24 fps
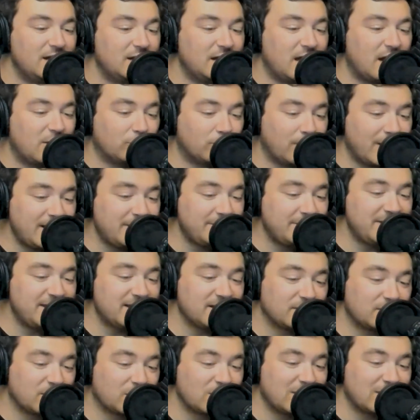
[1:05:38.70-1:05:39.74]

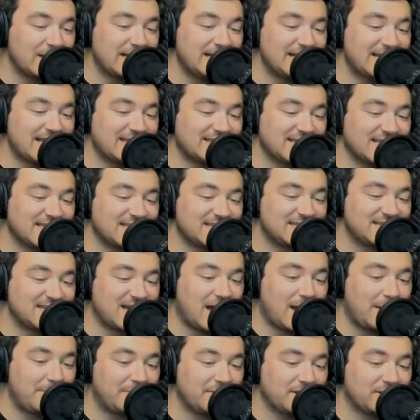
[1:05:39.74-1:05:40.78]
Raimi agreed, and then the
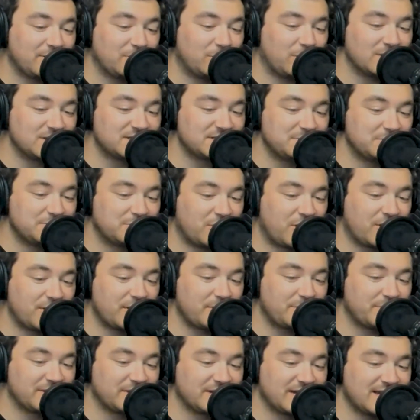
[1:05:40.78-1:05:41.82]
topic wasn't brought
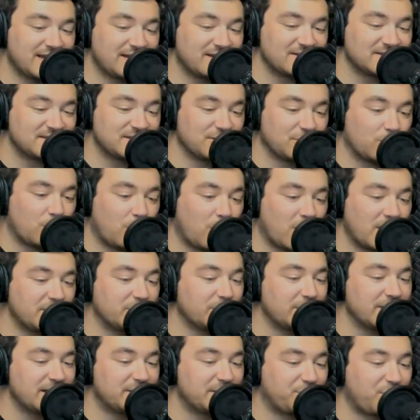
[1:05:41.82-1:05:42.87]
up again until
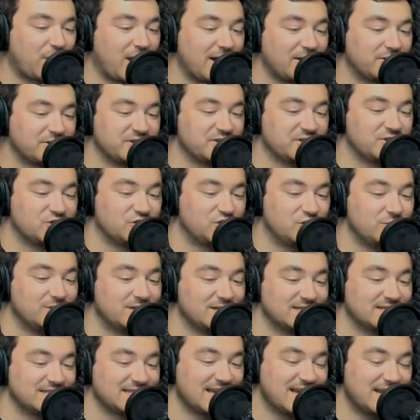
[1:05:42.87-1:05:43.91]
one week prior to the
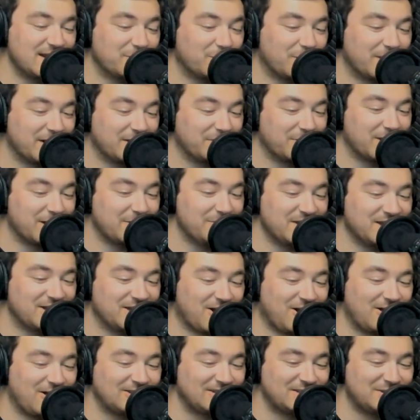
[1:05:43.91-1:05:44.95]
shooting date when Raimi
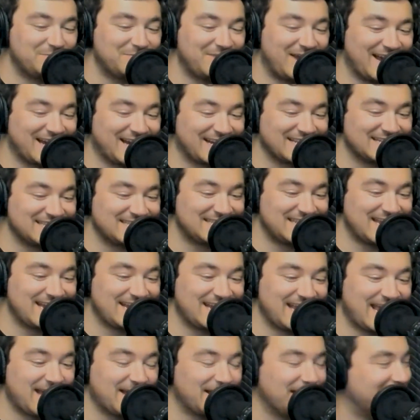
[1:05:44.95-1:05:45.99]
called him back and
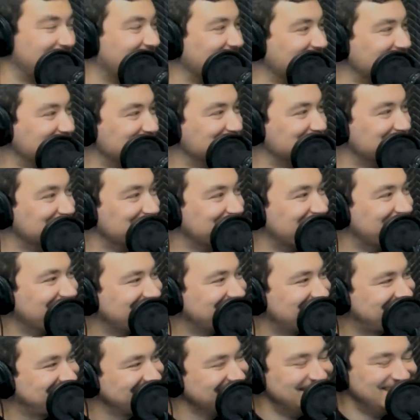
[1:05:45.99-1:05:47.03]
said, Hey, can you do this?